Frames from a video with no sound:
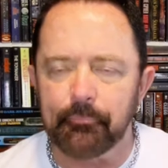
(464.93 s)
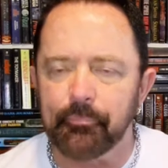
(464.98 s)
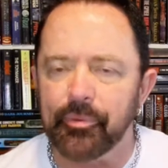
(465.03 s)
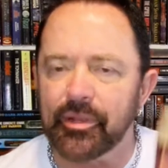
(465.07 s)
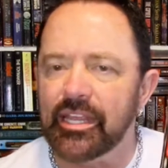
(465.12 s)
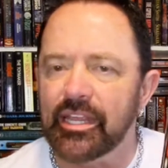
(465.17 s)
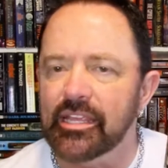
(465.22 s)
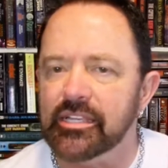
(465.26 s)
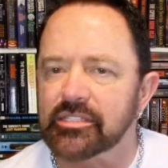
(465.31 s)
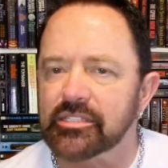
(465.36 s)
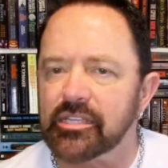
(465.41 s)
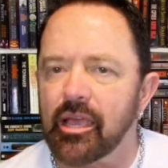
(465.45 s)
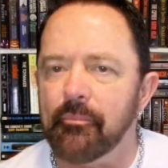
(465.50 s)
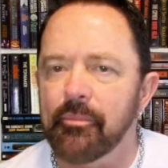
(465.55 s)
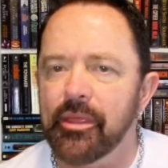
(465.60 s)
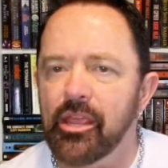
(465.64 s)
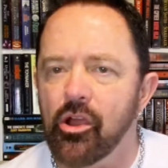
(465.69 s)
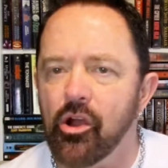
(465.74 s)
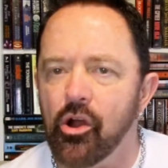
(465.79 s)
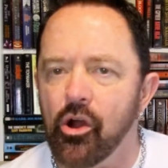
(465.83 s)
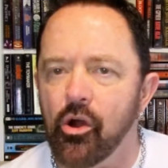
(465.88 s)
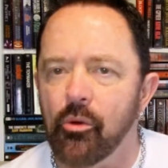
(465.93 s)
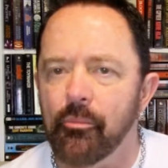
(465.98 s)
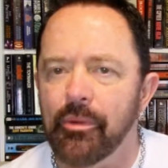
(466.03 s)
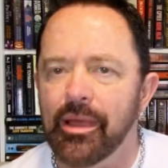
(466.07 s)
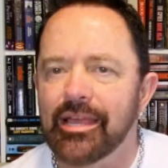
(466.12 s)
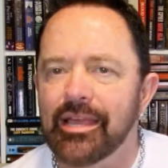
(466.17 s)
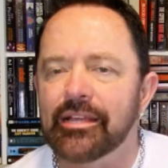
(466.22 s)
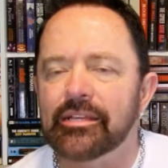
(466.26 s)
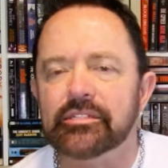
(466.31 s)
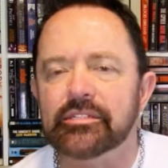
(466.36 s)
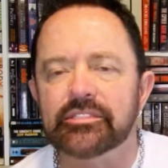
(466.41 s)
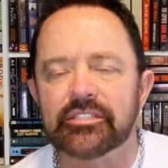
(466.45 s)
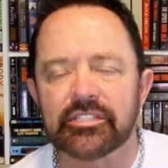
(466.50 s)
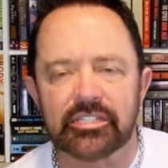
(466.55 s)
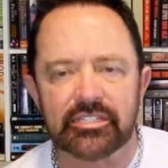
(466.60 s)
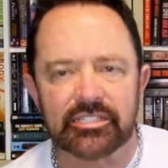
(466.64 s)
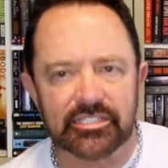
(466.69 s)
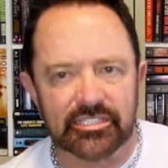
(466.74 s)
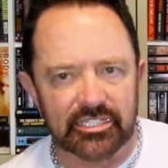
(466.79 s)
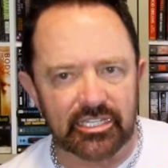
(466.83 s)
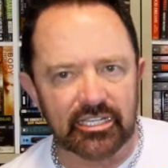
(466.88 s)
But he is coming home
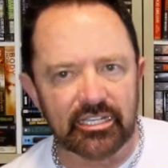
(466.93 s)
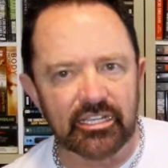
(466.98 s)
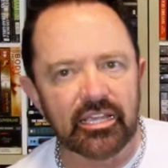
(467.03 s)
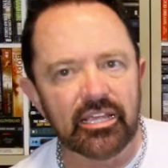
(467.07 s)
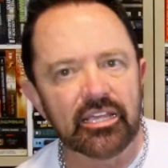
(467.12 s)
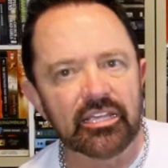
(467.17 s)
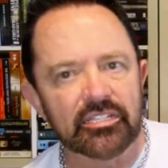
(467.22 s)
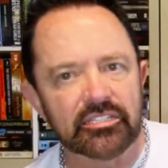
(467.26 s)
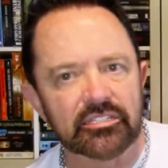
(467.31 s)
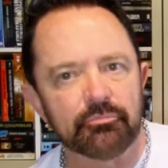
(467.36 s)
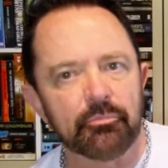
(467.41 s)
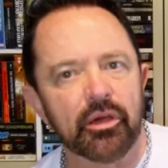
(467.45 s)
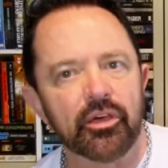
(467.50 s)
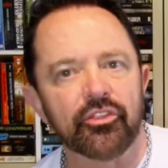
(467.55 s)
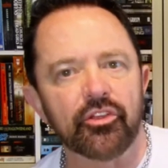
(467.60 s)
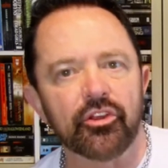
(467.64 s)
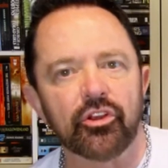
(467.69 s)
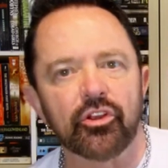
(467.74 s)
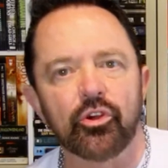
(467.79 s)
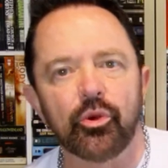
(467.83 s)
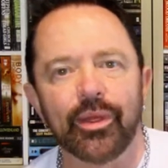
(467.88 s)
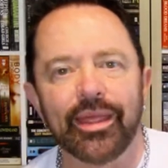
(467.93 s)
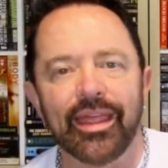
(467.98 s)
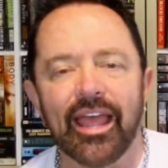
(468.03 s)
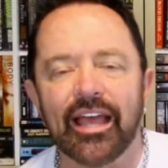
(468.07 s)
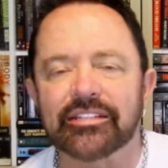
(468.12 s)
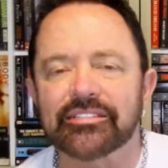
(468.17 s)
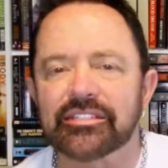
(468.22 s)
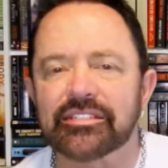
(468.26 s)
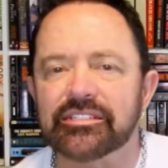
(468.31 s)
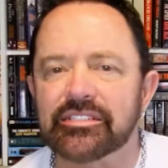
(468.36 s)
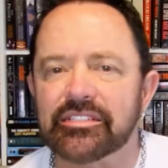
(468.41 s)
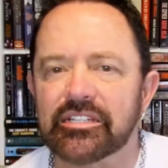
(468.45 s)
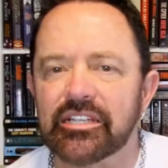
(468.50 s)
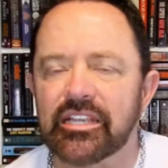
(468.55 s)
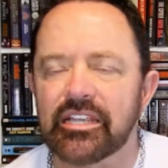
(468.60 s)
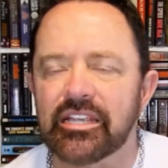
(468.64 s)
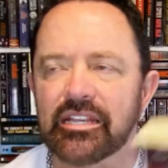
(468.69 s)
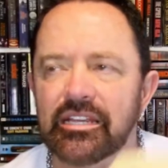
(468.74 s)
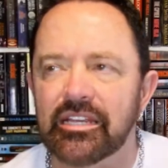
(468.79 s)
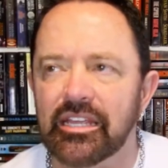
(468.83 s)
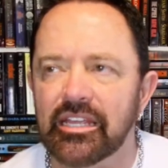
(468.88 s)
to see his mother, who he hasn't
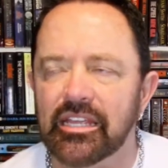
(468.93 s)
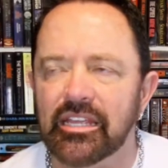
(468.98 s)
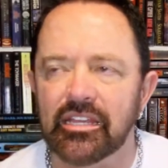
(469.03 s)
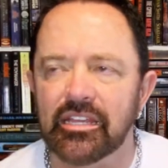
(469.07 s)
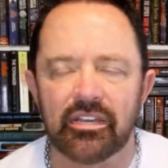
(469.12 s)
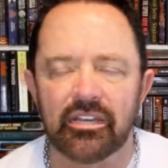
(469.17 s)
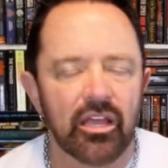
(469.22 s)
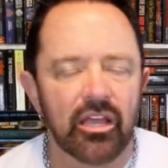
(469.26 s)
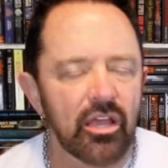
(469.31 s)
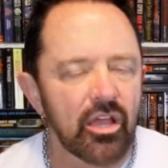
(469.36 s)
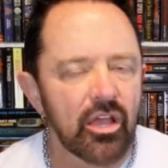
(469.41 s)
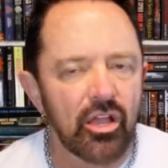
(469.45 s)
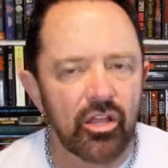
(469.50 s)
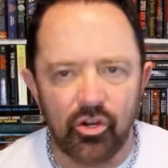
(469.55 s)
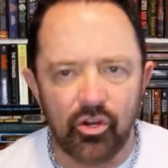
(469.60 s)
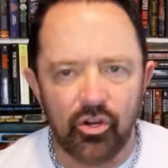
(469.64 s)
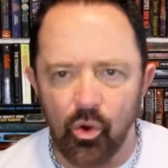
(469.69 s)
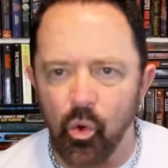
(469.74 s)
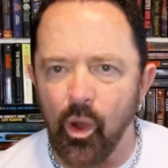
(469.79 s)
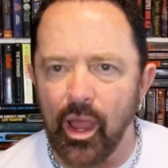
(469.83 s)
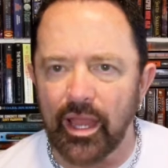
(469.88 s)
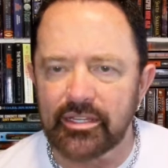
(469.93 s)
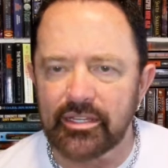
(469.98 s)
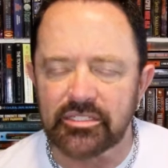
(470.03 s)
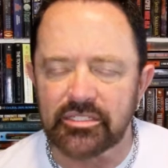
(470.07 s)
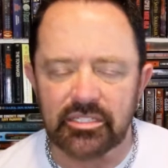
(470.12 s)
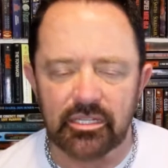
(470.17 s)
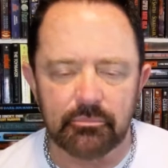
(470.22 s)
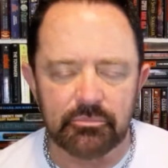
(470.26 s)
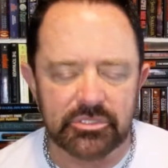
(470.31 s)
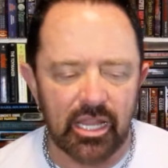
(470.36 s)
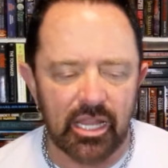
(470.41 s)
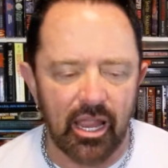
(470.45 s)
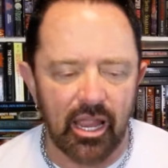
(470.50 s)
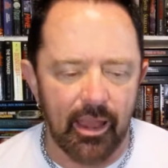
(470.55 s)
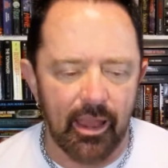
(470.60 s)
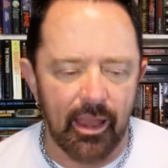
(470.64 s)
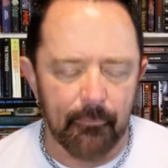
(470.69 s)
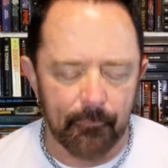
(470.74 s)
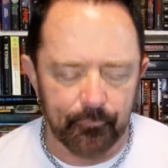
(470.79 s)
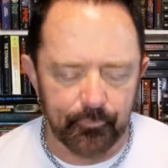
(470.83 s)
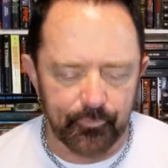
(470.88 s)
seen in quite some
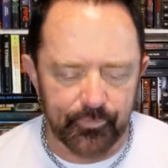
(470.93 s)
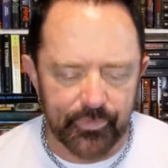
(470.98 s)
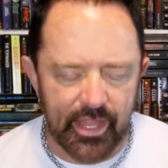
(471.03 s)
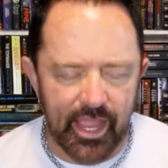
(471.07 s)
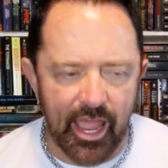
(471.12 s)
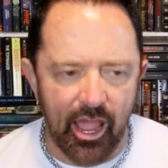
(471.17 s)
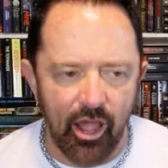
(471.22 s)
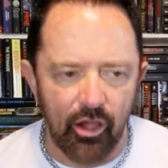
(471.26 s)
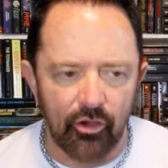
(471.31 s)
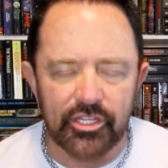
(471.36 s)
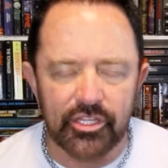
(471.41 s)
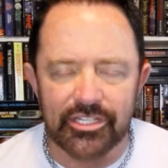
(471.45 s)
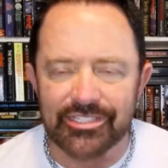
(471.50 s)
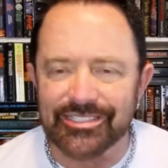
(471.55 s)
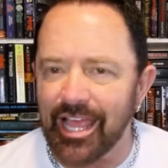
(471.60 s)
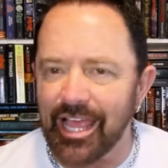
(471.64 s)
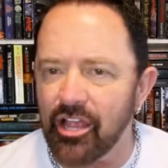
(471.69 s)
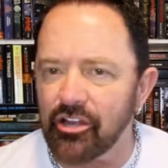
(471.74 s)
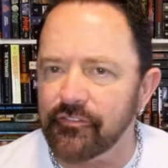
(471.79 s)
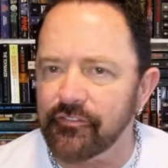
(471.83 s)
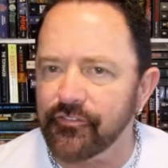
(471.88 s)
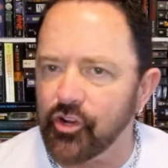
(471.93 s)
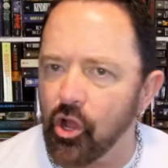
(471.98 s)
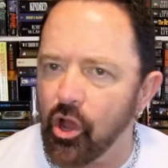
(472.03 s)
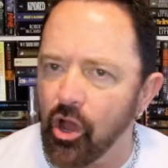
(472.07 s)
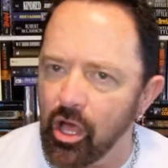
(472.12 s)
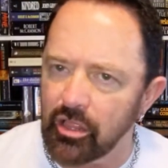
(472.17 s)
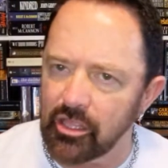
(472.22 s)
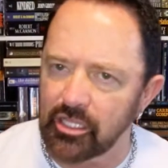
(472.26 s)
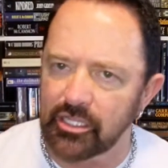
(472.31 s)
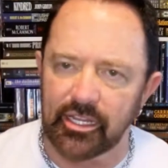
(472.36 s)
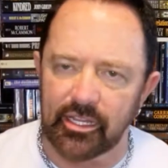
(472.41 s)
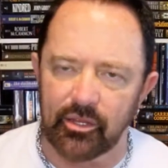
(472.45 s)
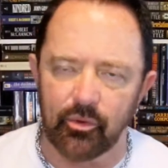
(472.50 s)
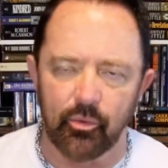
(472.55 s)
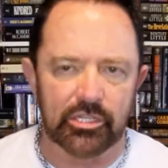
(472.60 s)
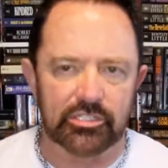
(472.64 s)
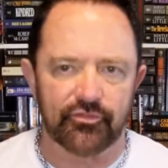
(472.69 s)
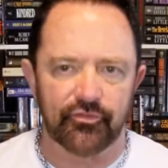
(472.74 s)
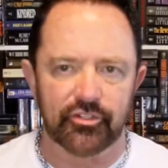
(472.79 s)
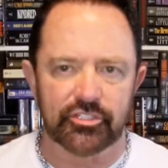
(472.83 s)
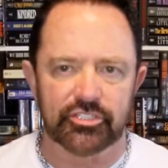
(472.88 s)
time. Now, the town of Colony,
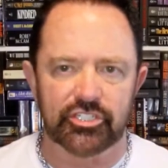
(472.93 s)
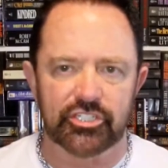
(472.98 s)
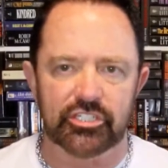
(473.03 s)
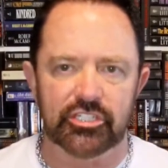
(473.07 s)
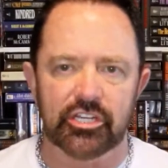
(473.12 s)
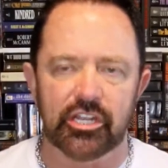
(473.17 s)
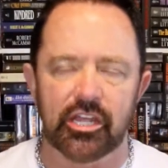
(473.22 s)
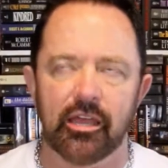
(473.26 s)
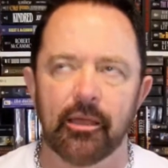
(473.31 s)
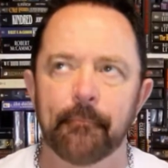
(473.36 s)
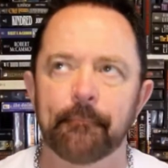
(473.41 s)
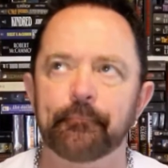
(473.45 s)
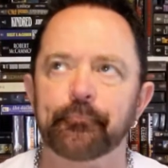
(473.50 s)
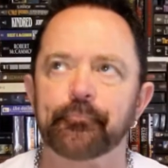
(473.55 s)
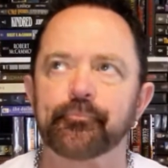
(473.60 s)
West Virginia,